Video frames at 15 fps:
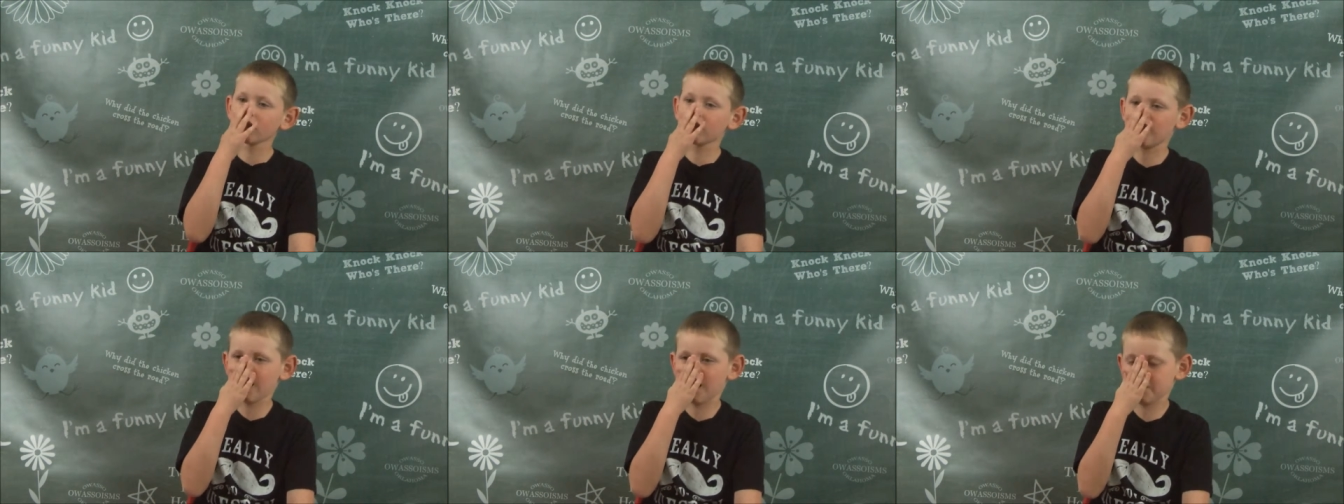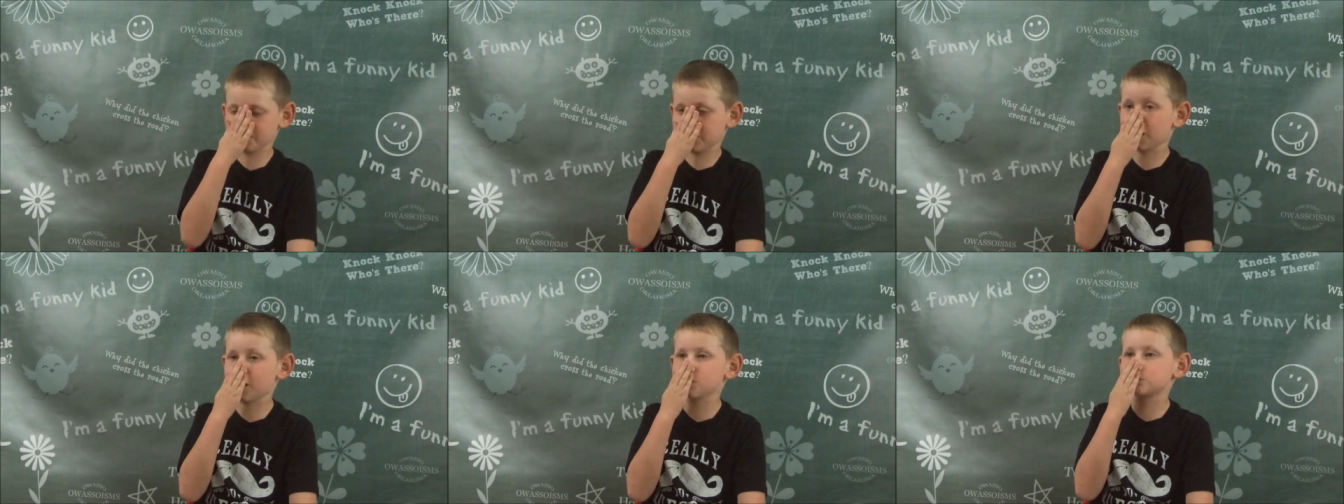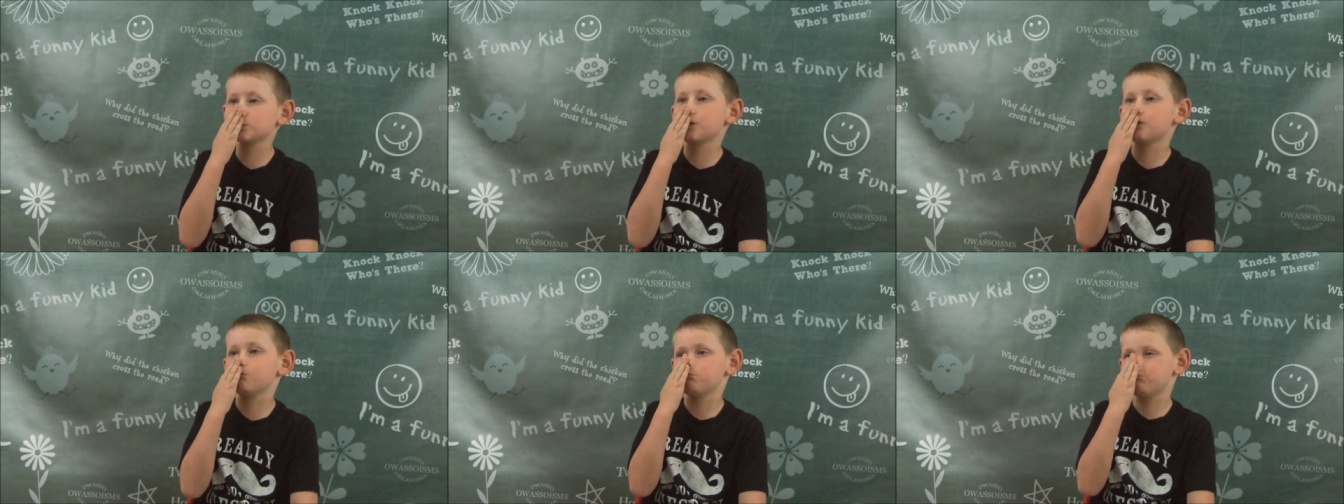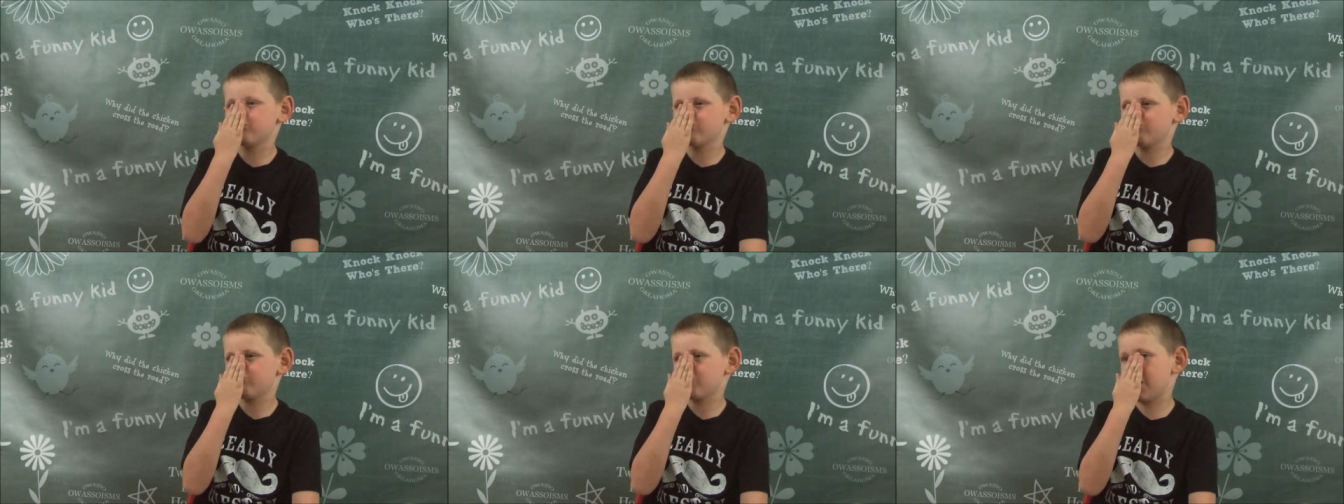that because, um,
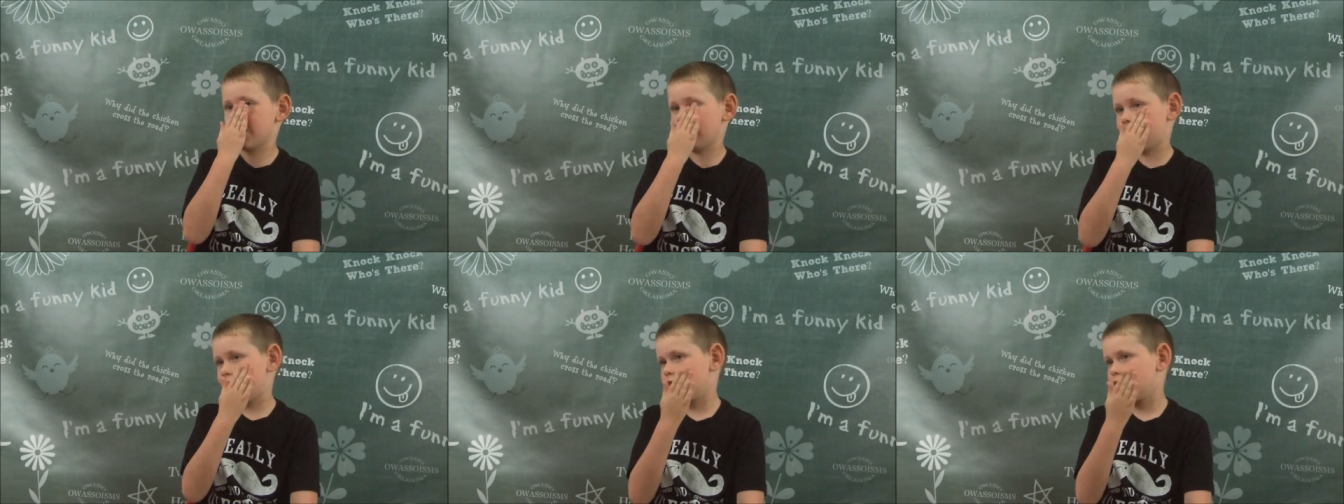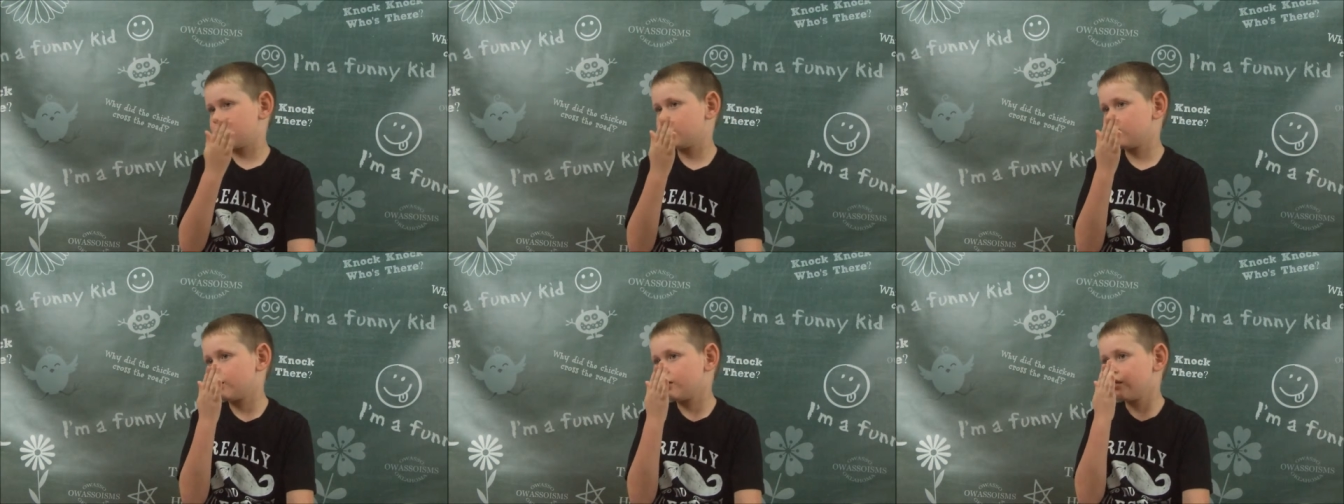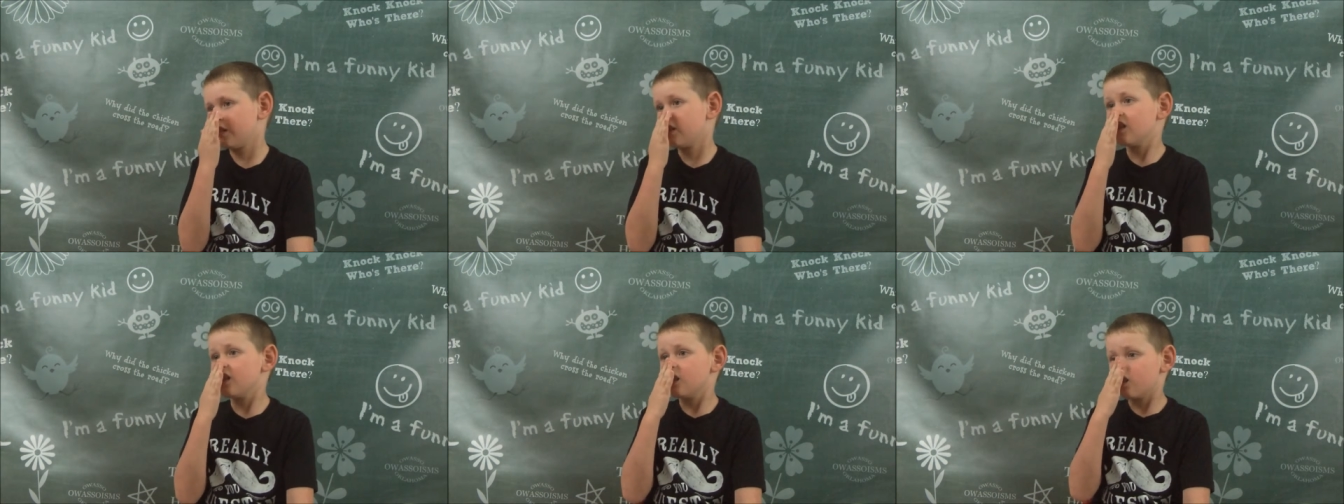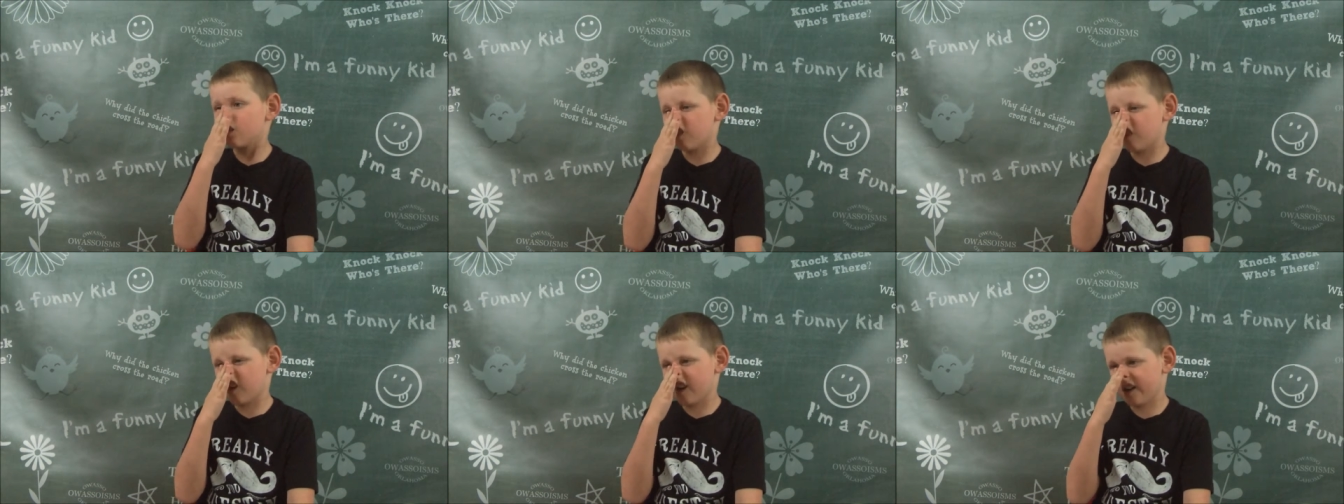well,
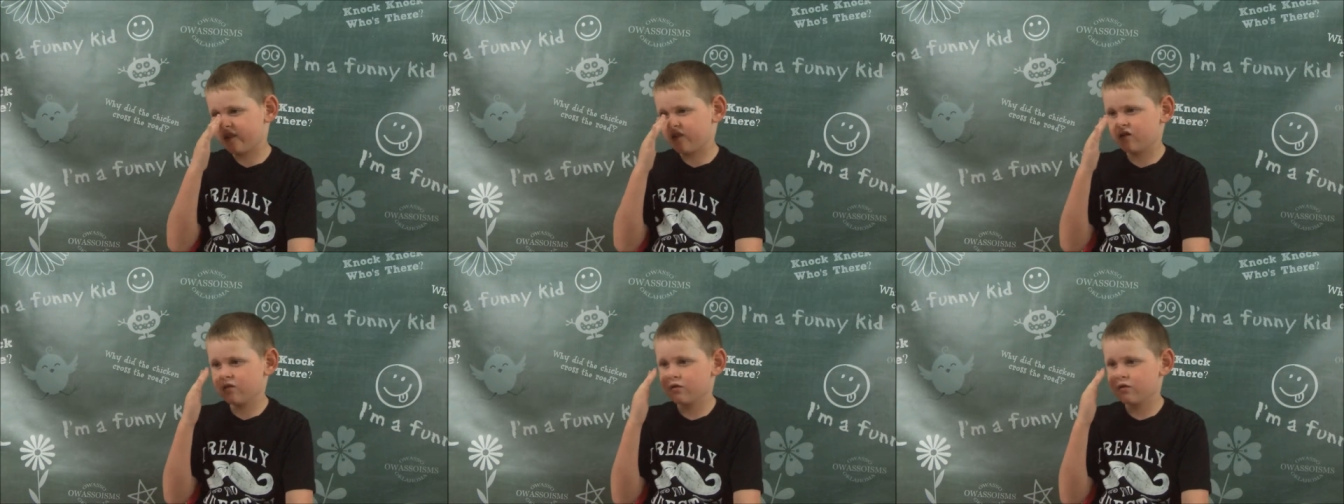that